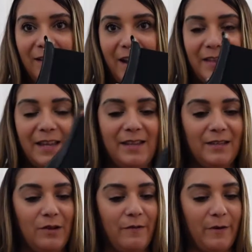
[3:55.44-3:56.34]
I think
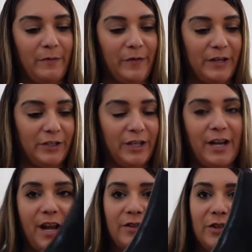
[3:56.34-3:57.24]
these are from French
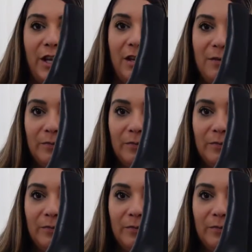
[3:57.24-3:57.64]
Connection.